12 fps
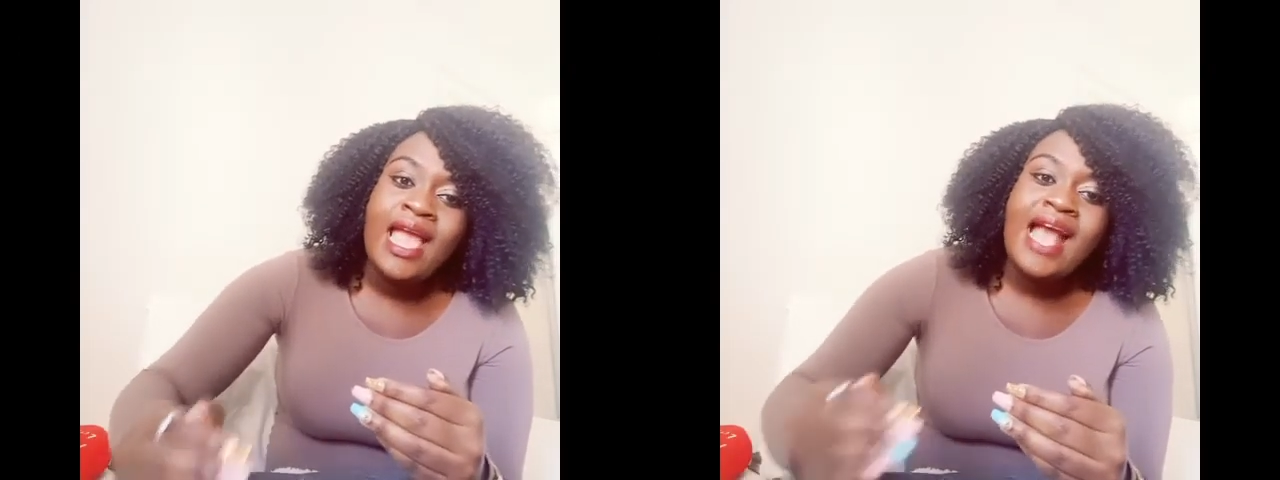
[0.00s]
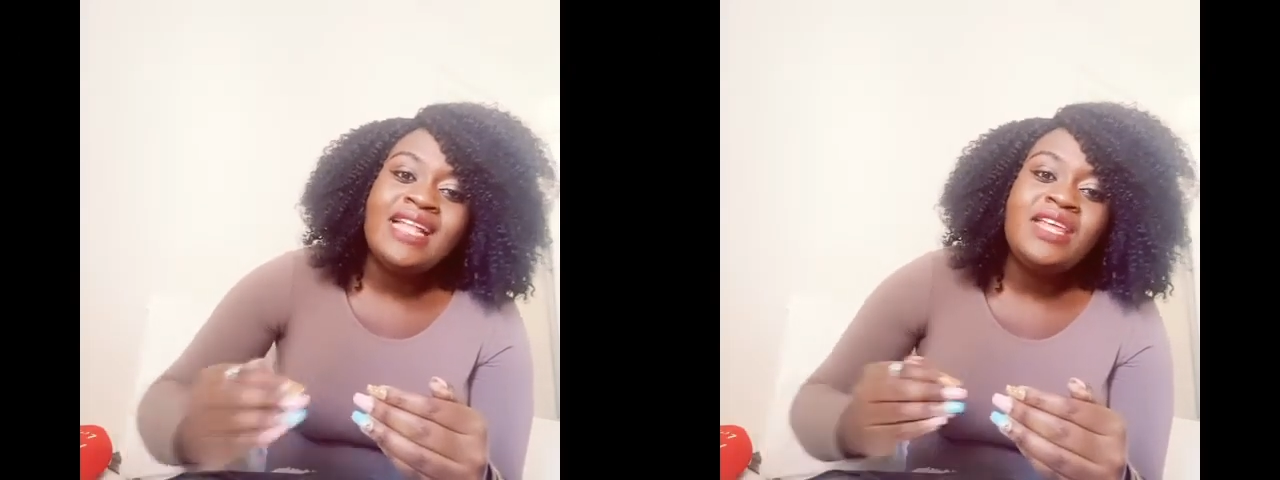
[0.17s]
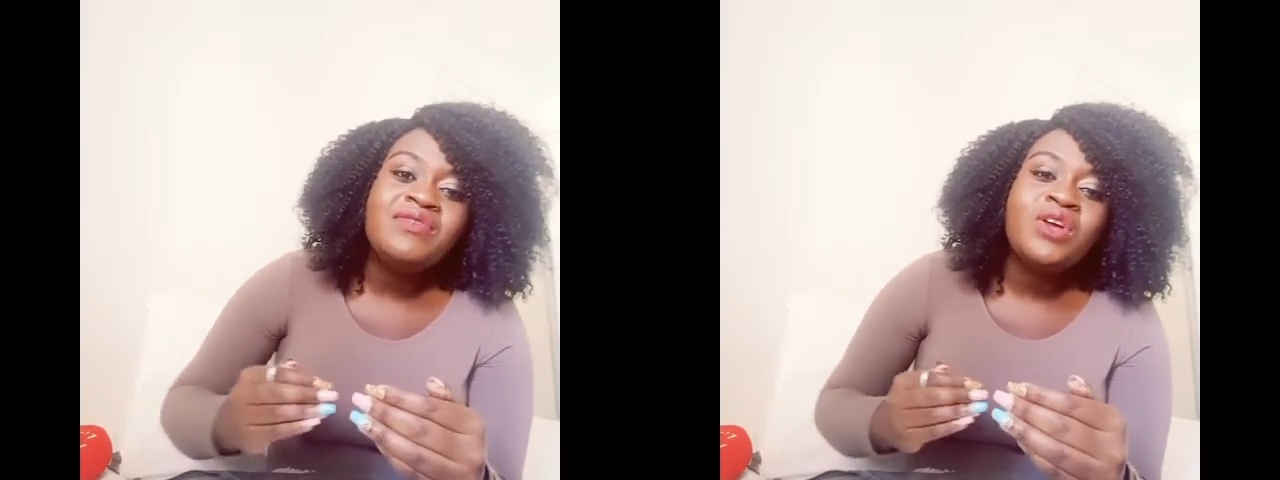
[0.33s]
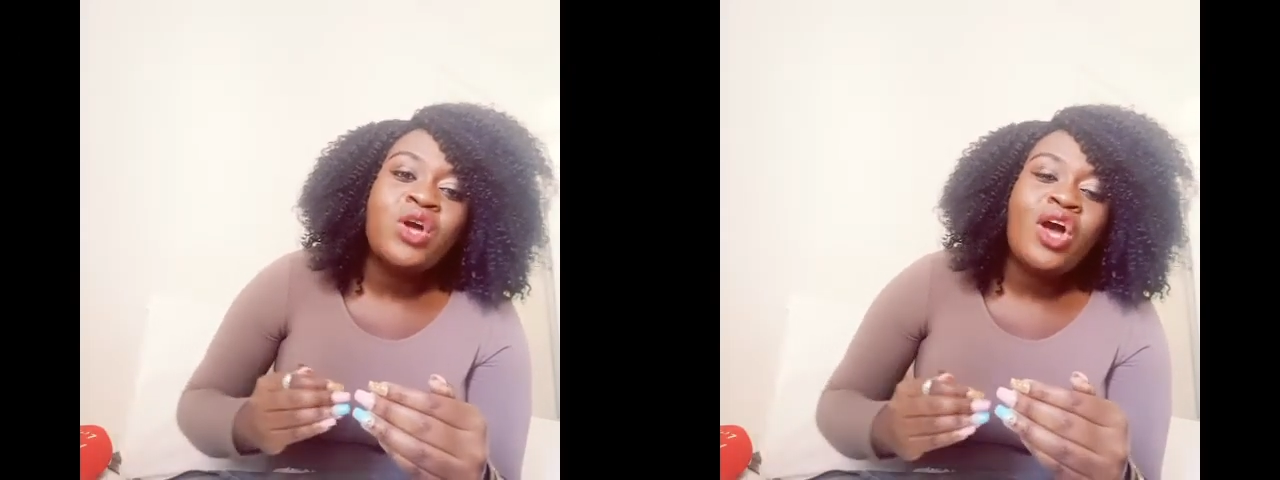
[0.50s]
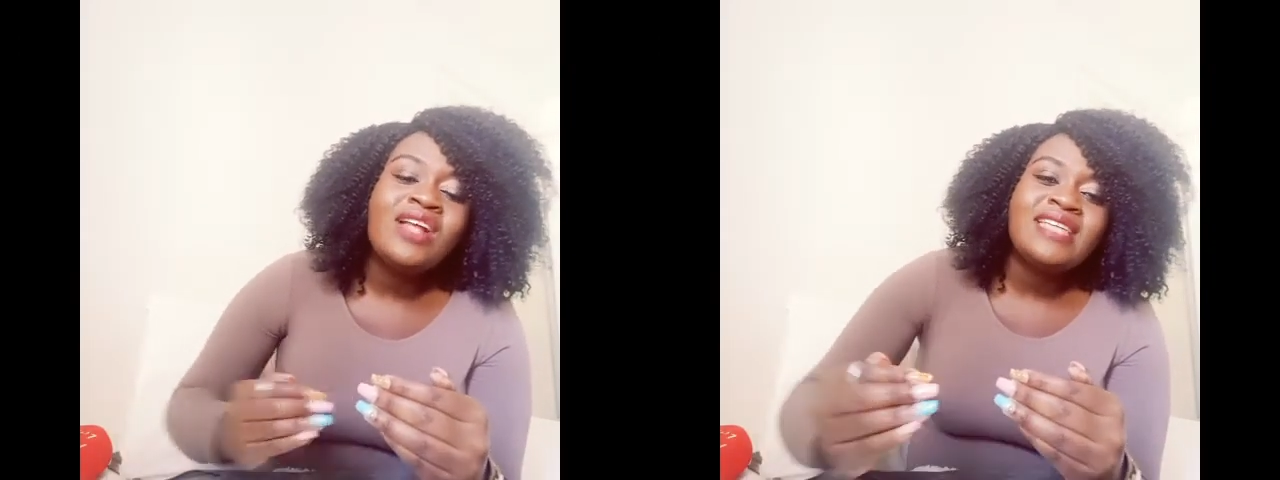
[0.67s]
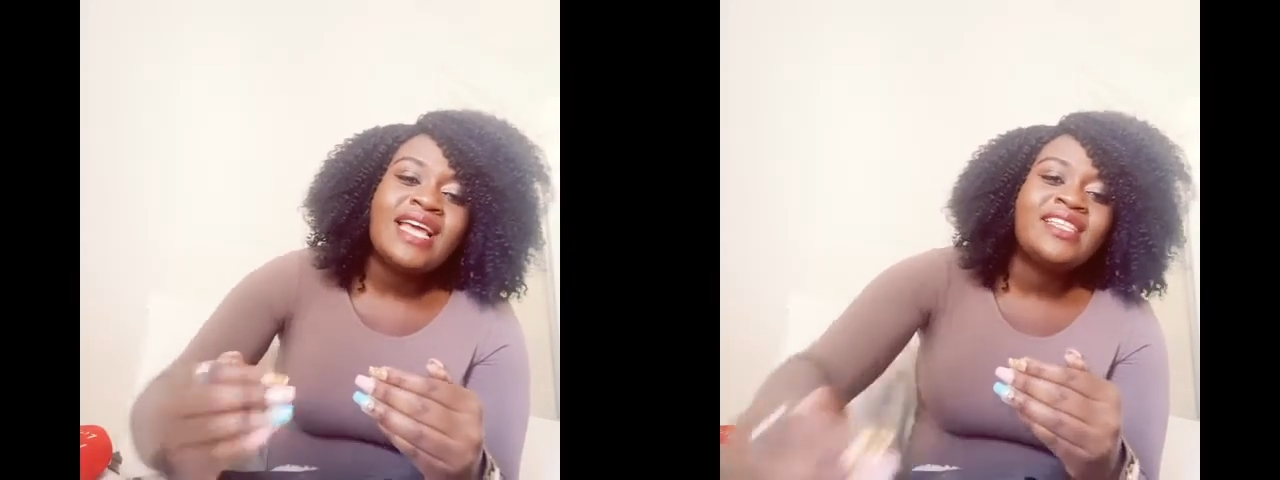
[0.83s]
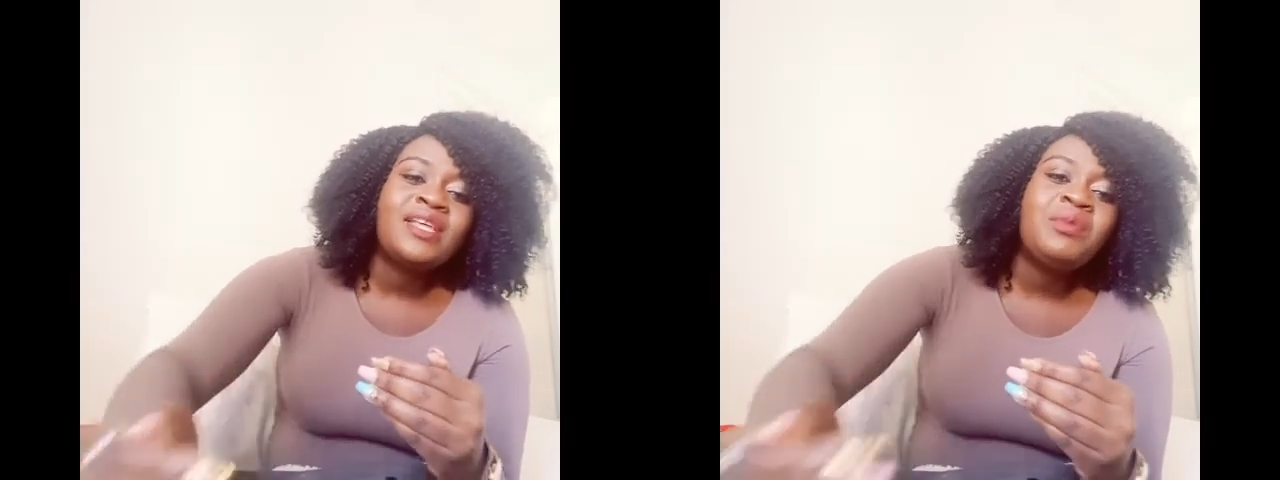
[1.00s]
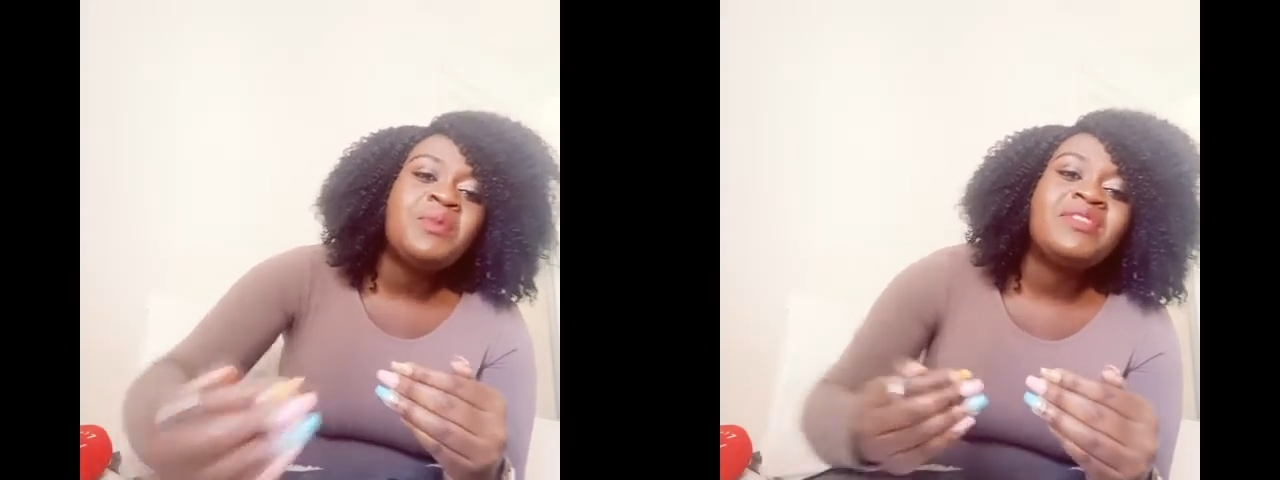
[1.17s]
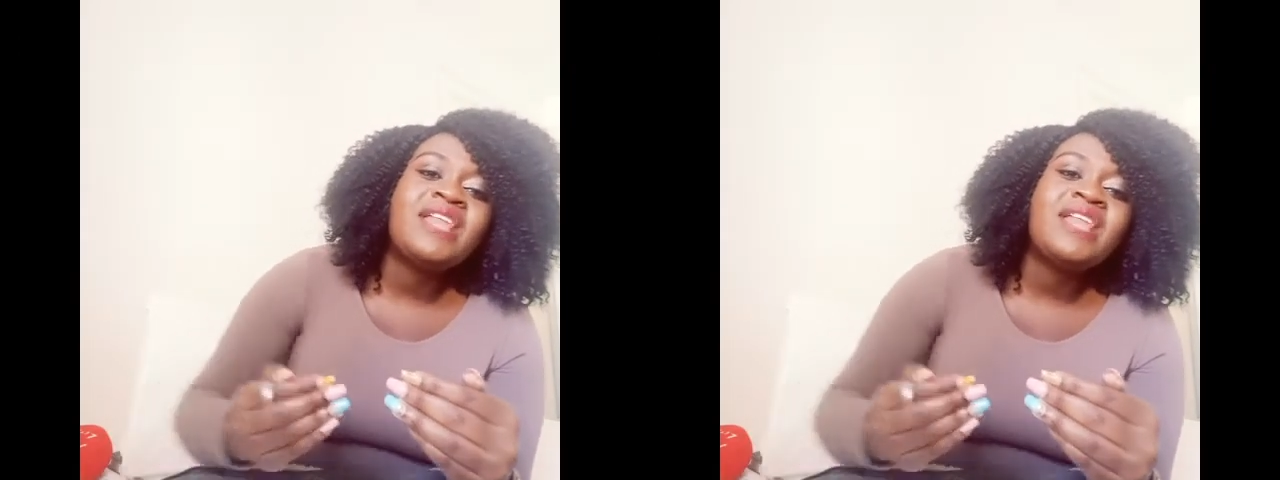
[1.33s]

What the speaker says: And even contact the people